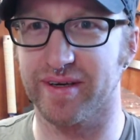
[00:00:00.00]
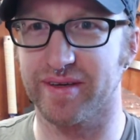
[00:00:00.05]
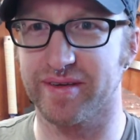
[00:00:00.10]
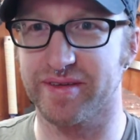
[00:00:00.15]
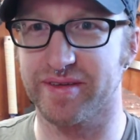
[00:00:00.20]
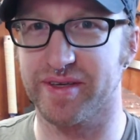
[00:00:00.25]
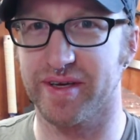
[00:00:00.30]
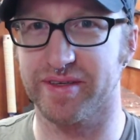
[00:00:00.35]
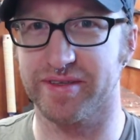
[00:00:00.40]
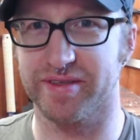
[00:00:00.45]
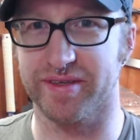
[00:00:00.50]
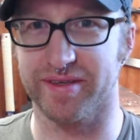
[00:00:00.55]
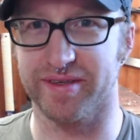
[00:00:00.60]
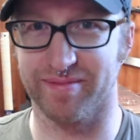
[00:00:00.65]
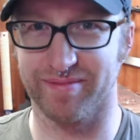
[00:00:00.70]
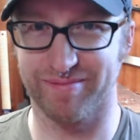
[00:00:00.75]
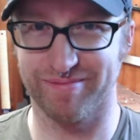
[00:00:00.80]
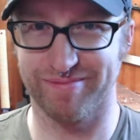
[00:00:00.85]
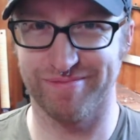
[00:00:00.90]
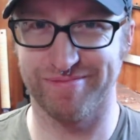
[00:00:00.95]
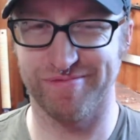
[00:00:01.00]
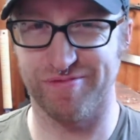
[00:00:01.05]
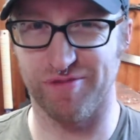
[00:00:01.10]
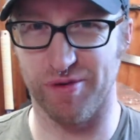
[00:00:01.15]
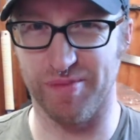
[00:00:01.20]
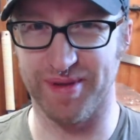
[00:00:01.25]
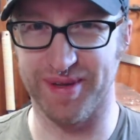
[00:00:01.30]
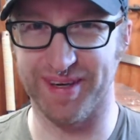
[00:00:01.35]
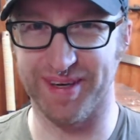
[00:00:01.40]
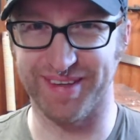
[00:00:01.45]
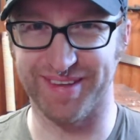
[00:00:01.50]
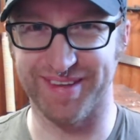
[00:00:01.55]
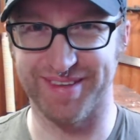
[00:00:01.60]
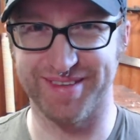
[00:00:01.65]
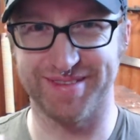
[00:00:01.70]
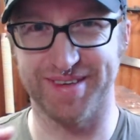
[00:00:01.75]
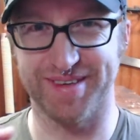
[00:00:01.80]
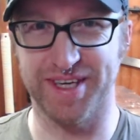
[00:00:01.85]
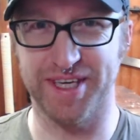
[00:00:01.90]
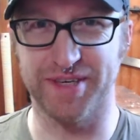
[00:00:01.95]
So I started formulating this
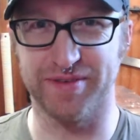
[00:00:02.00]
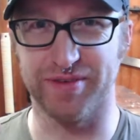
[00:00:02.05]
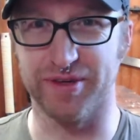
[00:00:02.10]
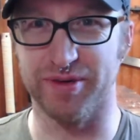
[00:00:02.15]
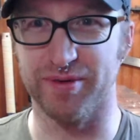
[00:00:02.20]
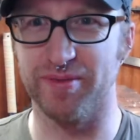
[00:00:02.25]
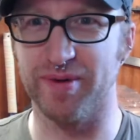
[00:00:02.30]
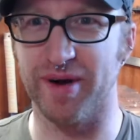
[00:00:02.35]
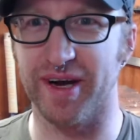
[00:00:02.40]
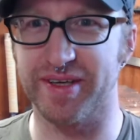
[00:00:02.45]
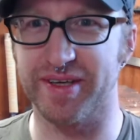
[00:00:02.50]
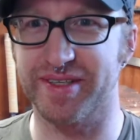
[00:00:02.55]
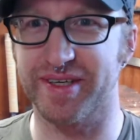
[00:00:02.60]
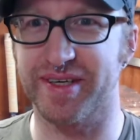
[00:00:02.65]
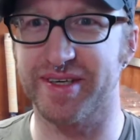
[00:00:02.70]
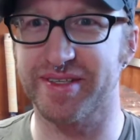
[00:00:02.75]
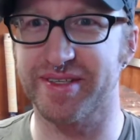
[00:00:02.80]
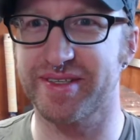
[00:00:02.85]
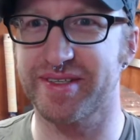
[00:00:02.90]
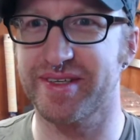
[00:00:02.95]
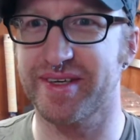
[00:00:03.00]
interview process.